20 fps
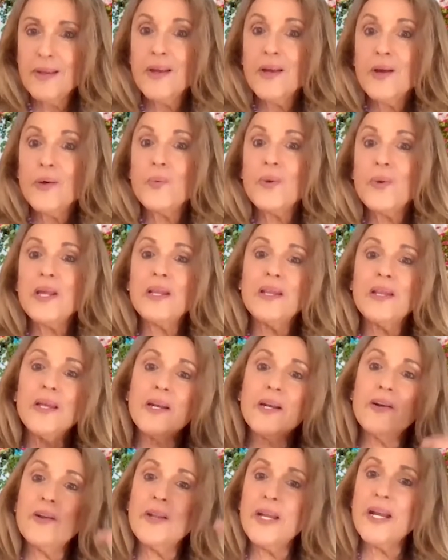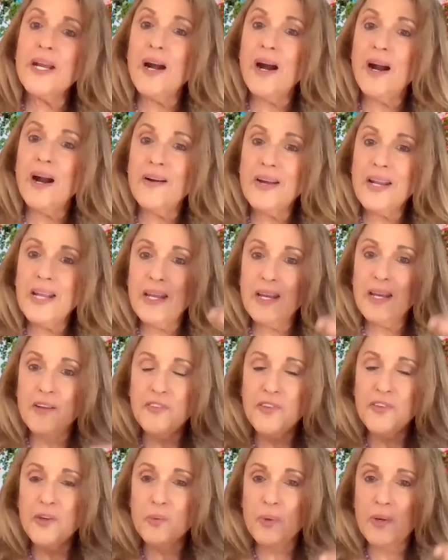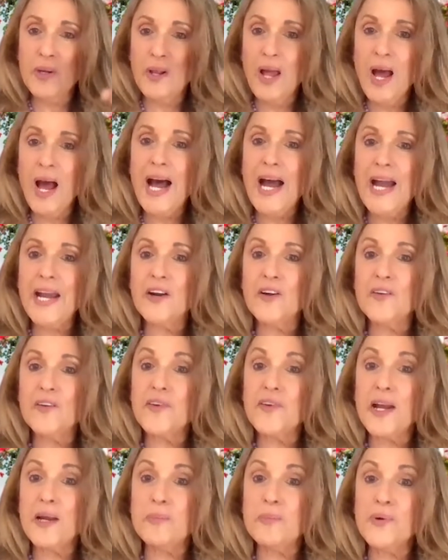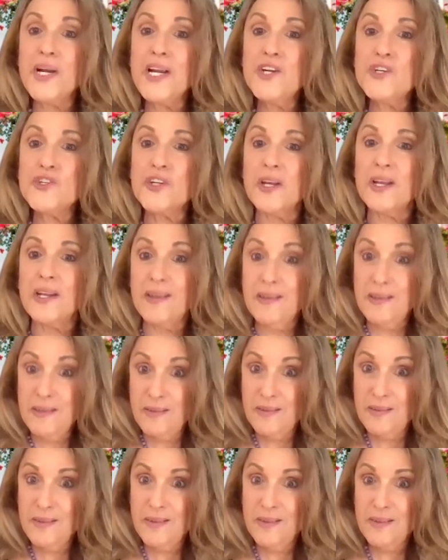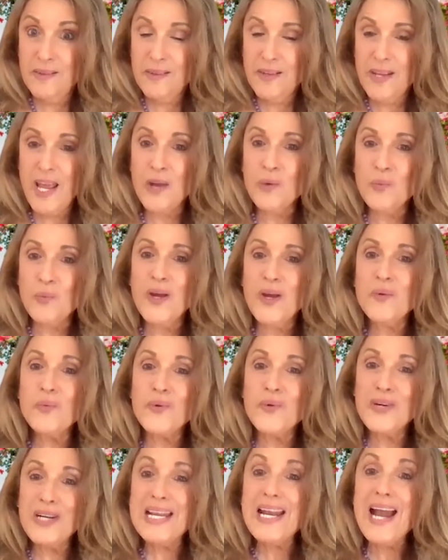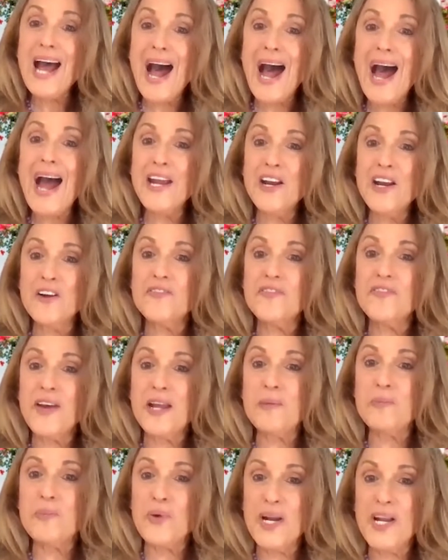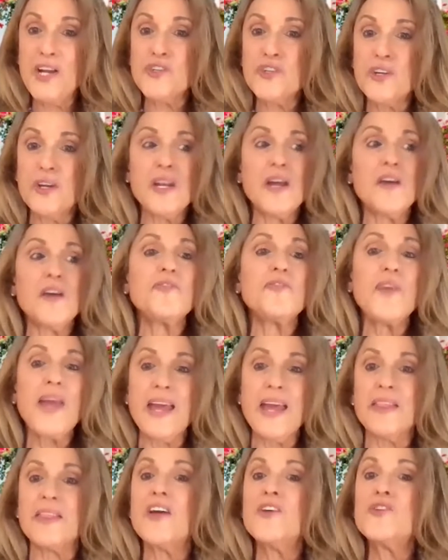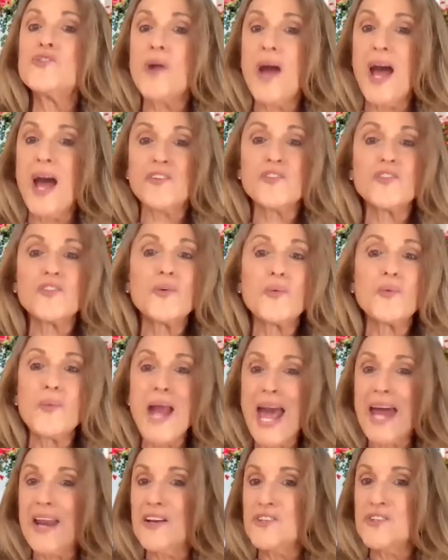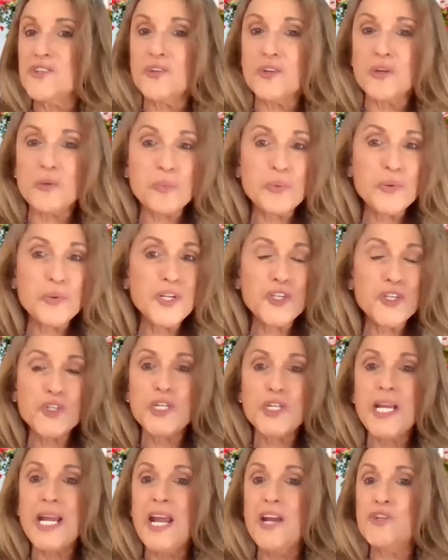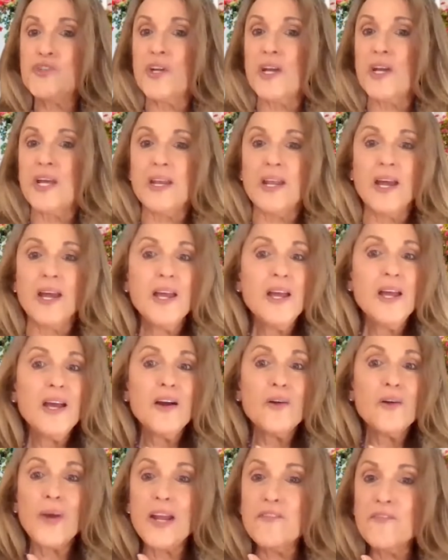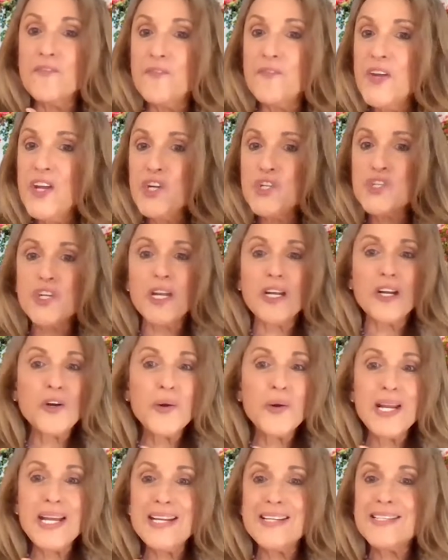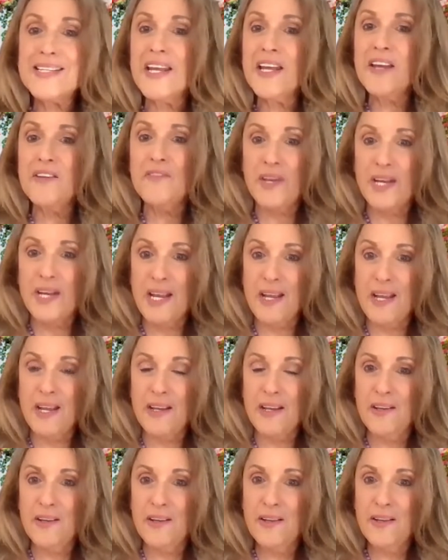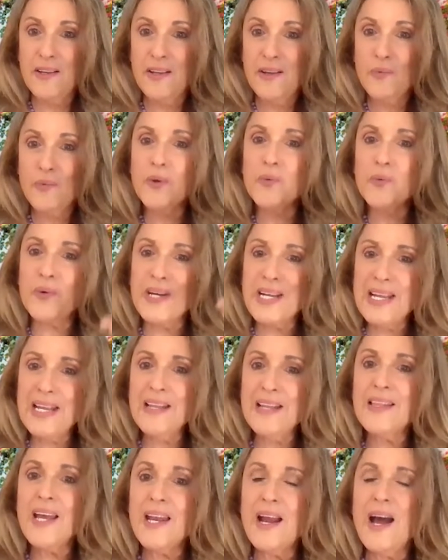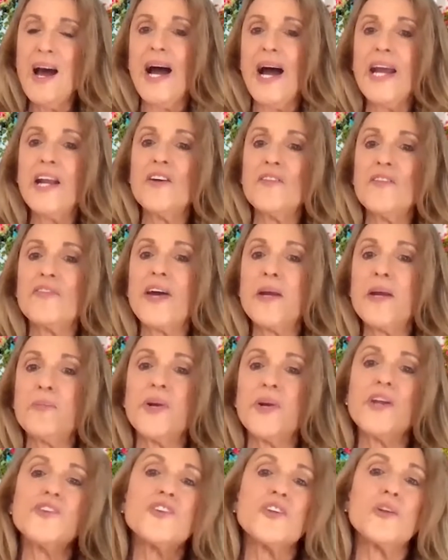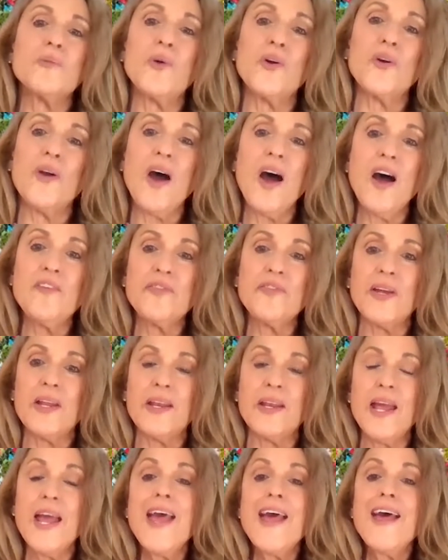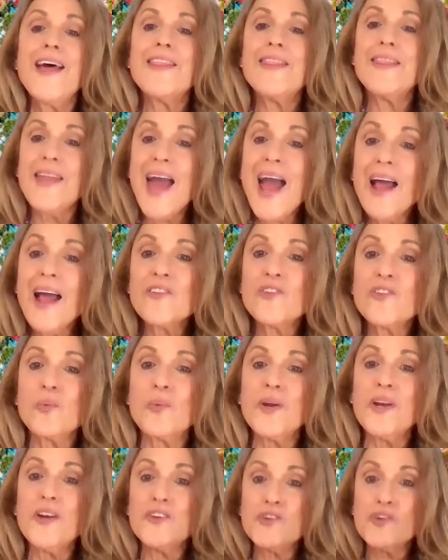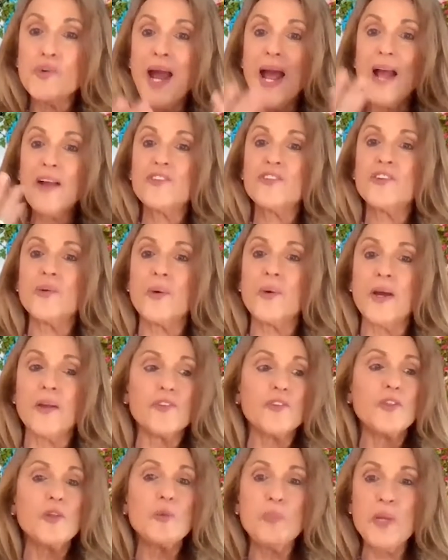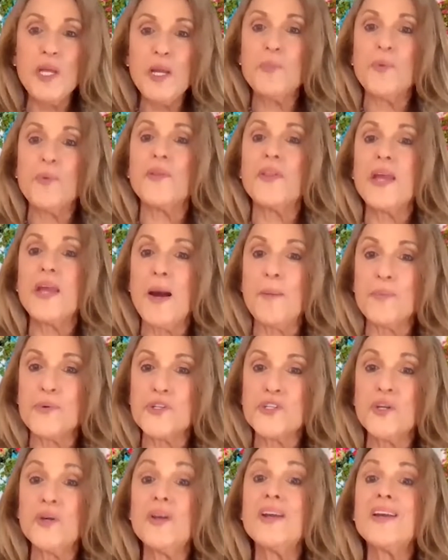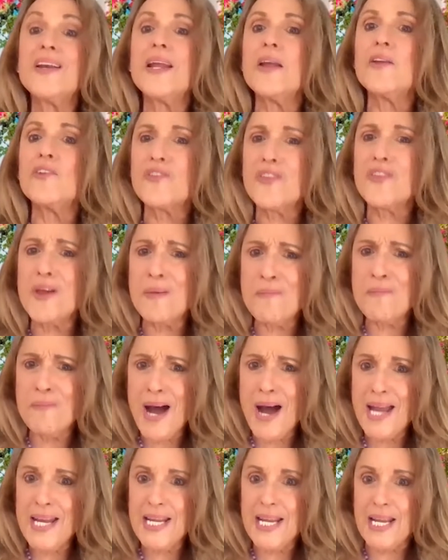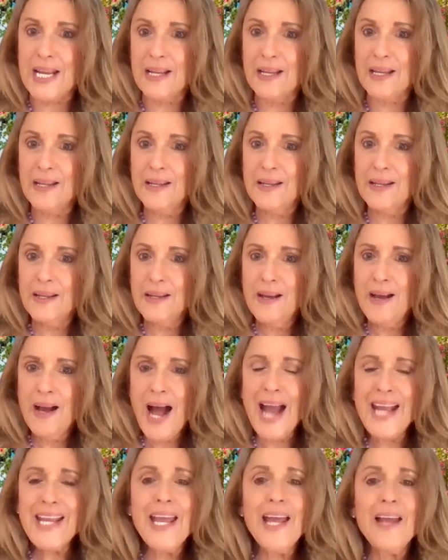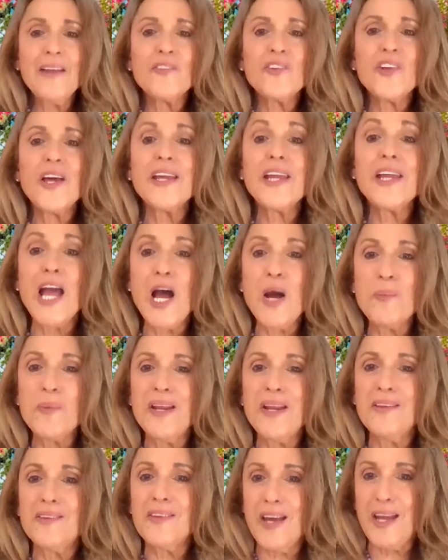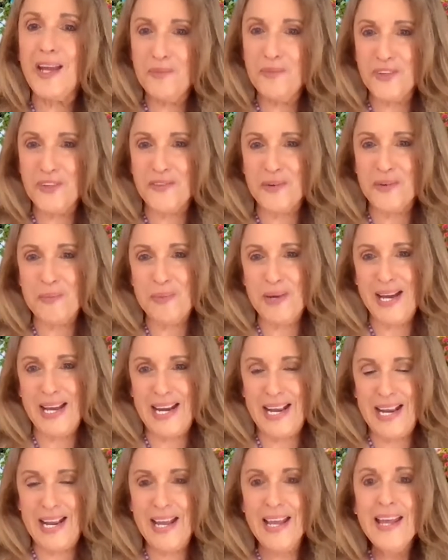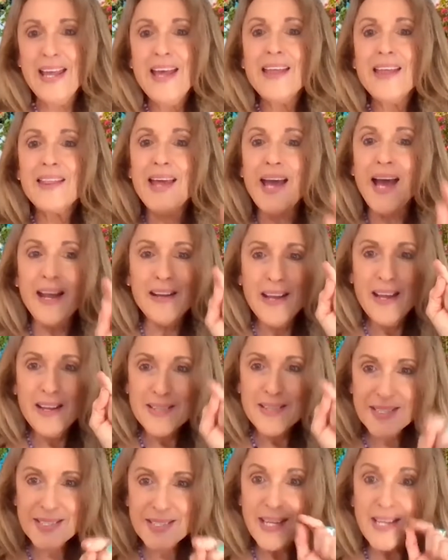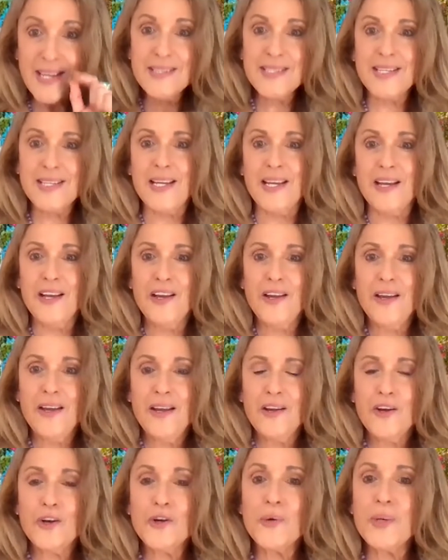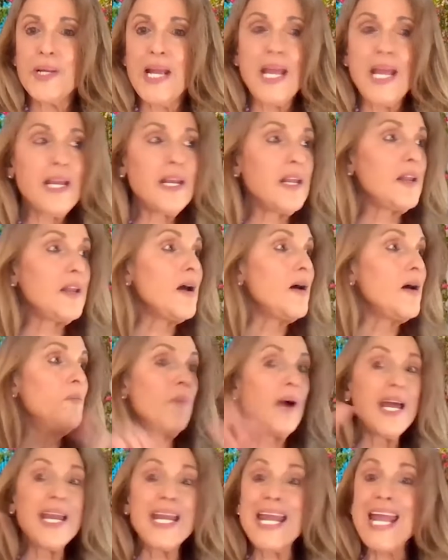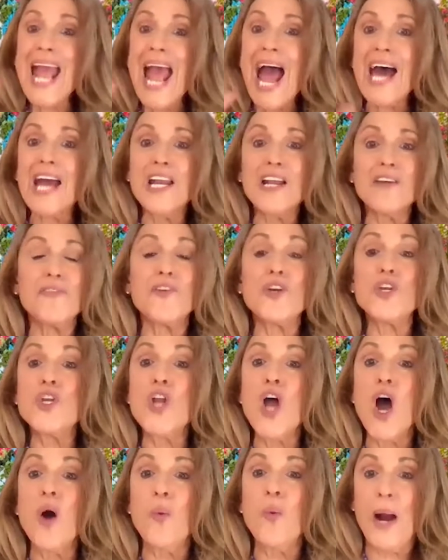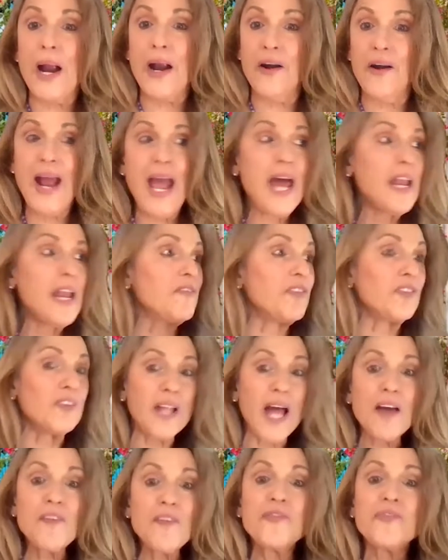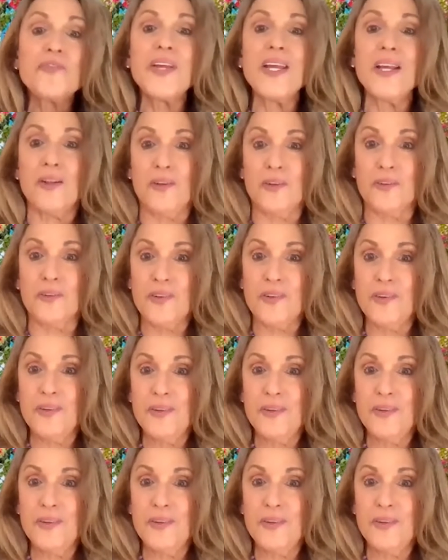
we literally are in, if you will, a higher vibration. And when we're in a higher vibration of faith, trust, gratitude, appreciation, right, vision, creativity, when we're in that higher vibration more often, that's what attracts to us the people, the opportunities, the money. I can't tell you how many times, everybody, that Stacey created money out of nowhere, out of left field